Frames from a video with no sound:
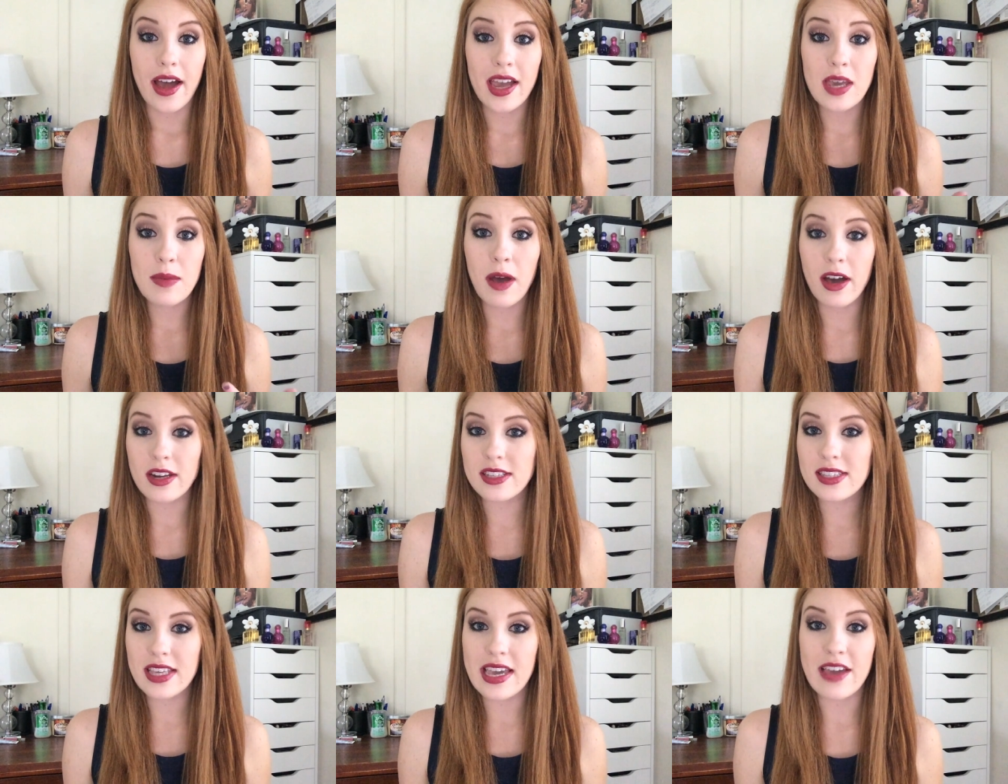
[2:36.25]
I am
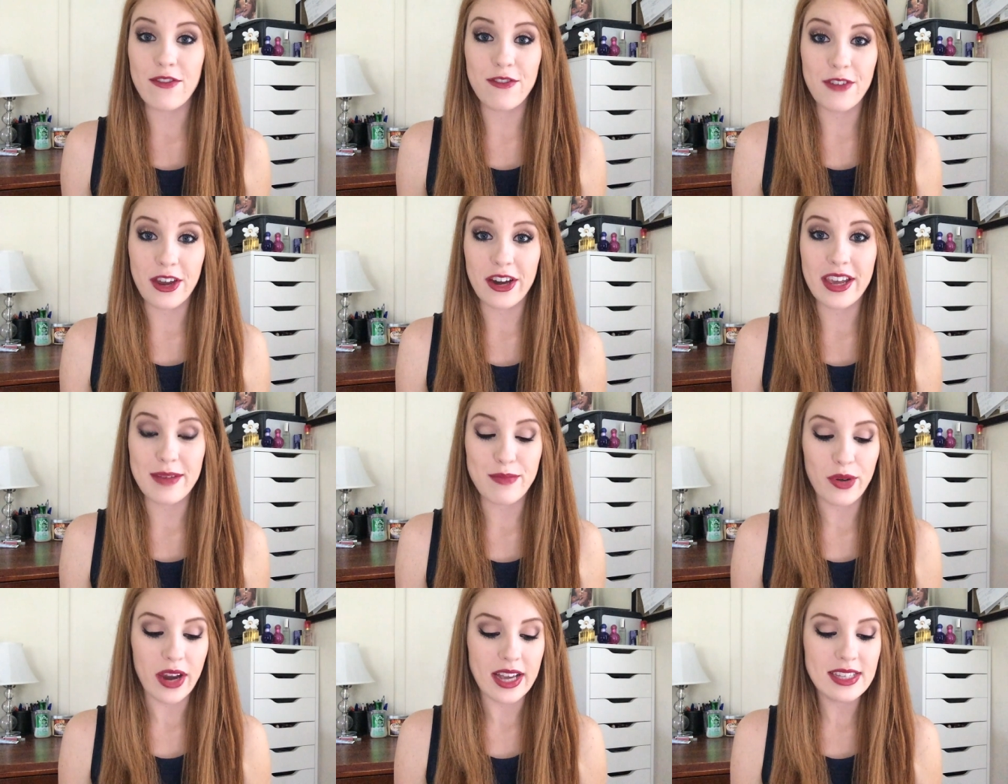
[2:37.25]
honestly very
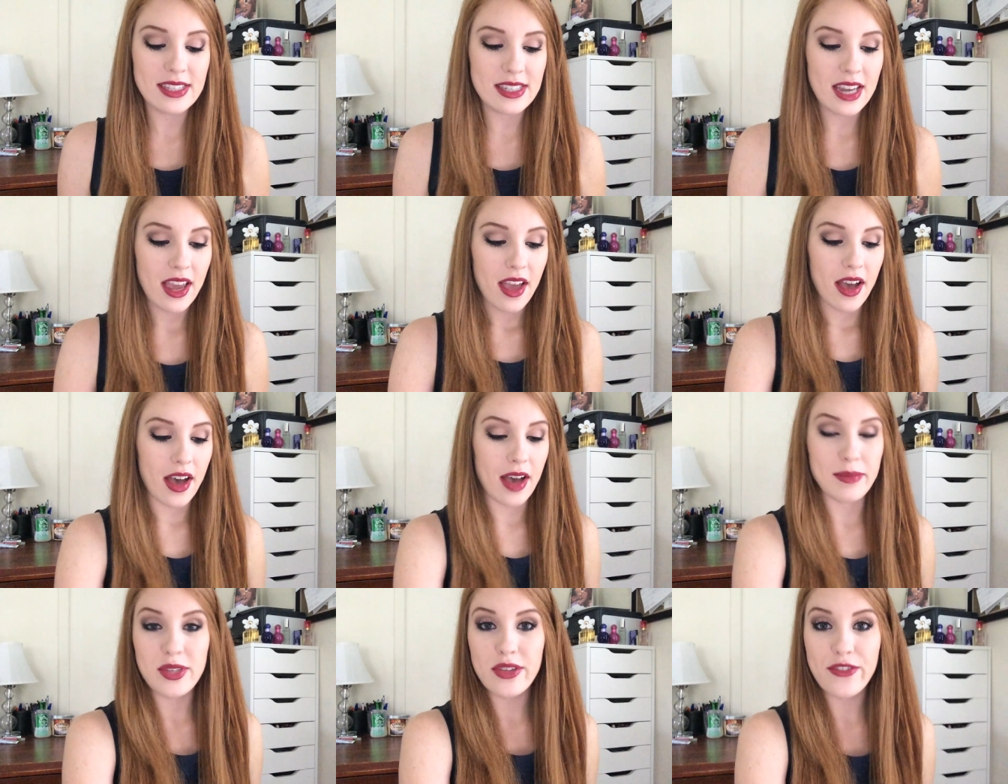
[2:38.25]
impressed.
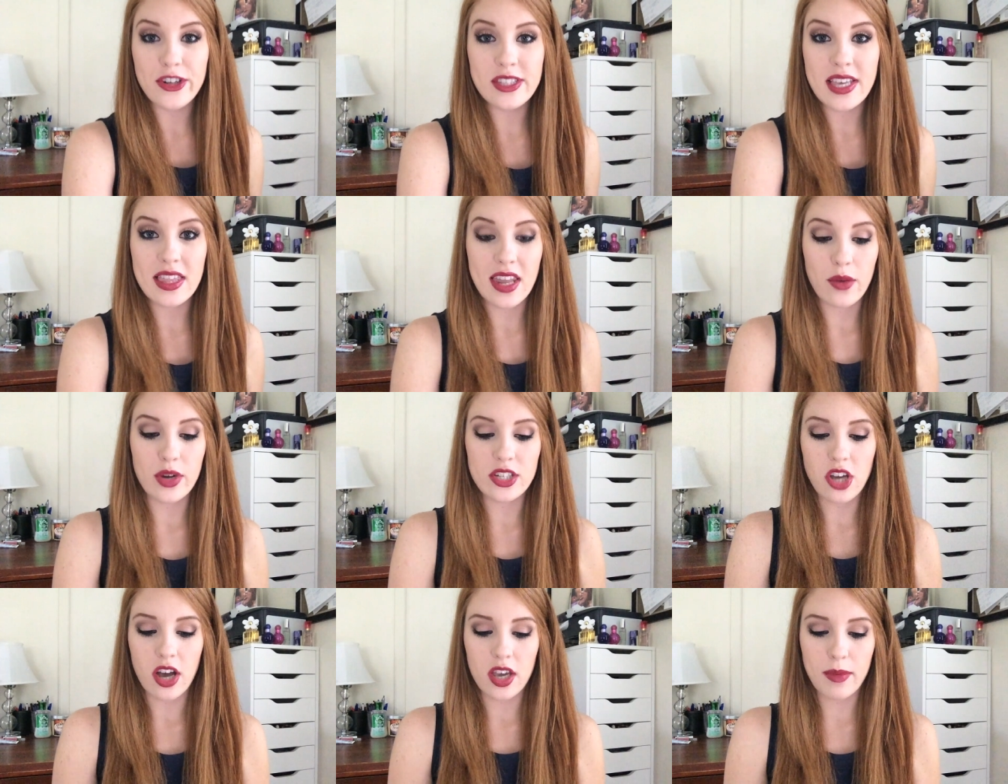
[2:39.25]
Um, so the first thing that I want
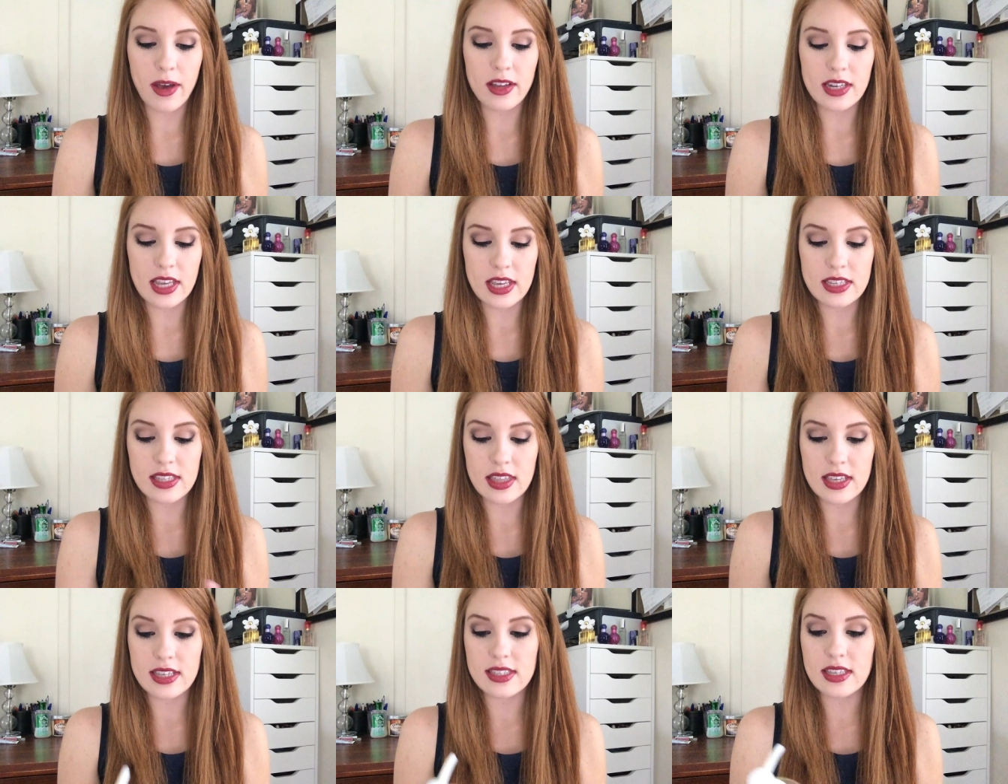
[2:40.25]
to talk about is
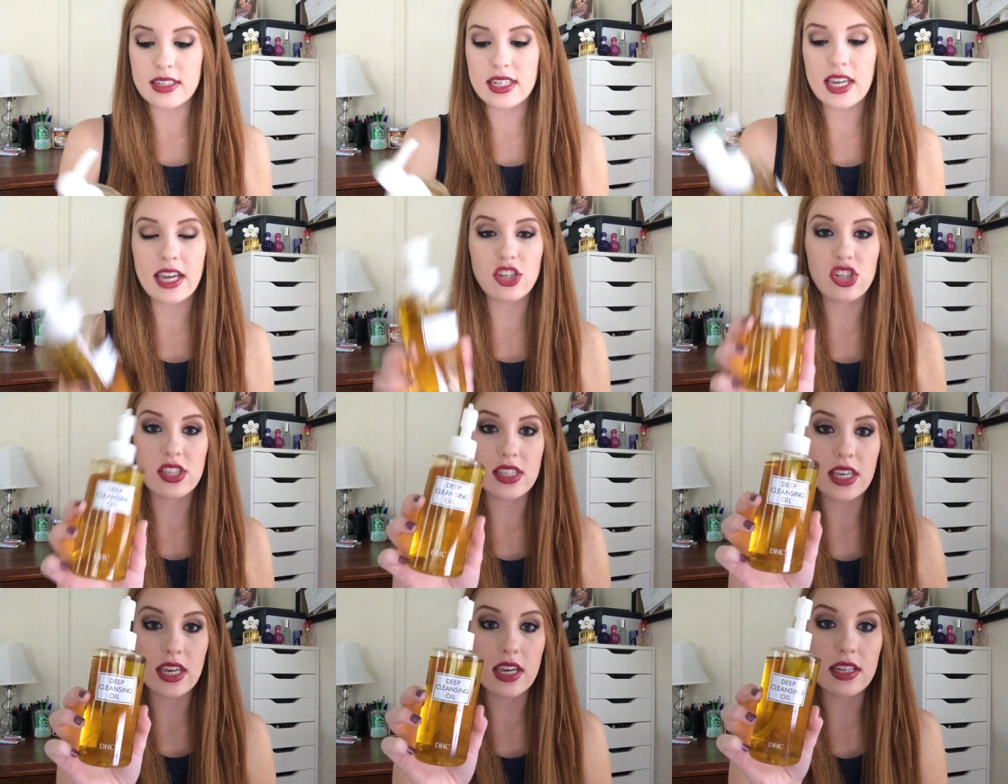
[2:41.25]
this D H
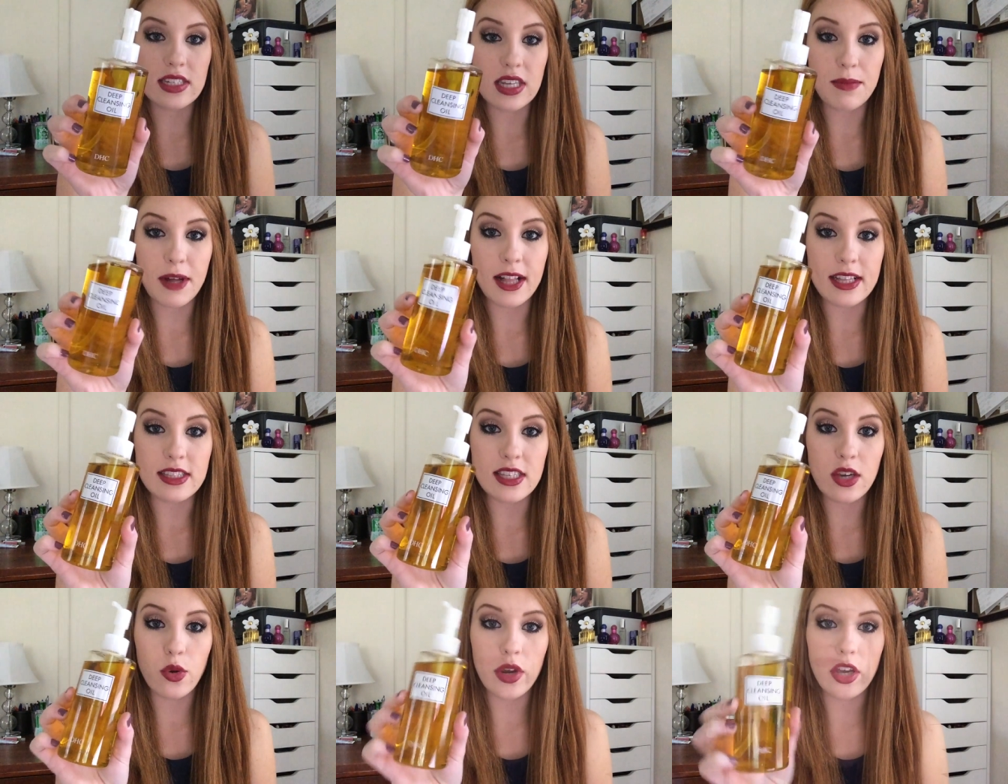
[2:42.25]
C Deep
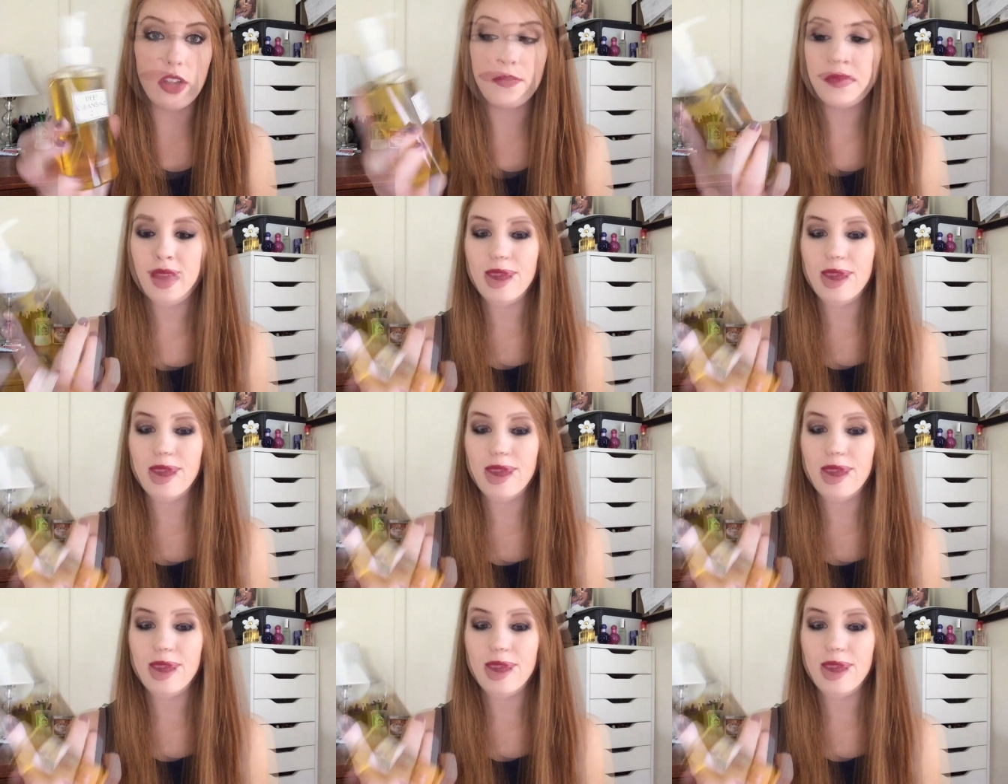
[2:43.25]
Cleansing Oil.